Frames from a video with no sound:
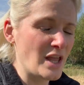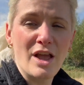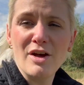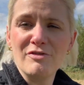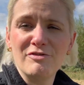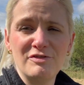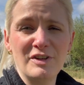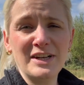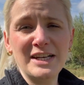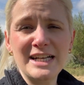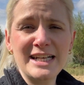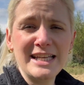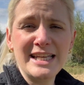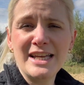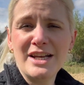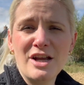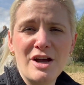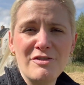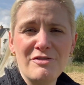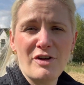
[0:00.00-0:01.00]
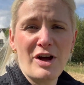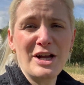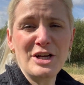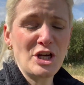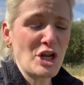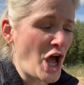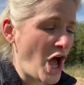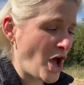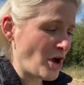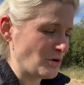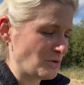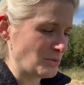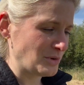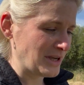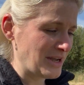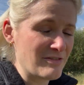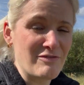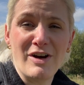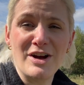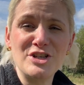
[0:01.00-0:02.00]
Funnily enough, I know
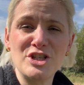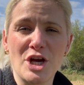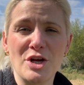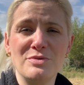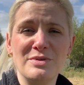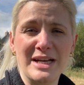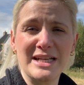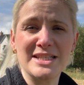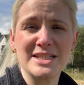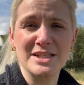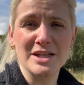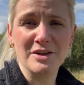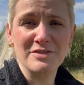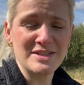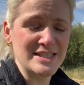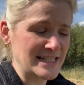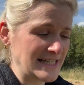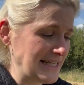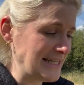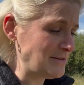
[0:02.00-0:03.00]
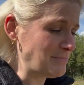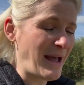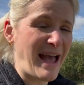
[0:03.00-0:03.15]
if I don't get enough sleep,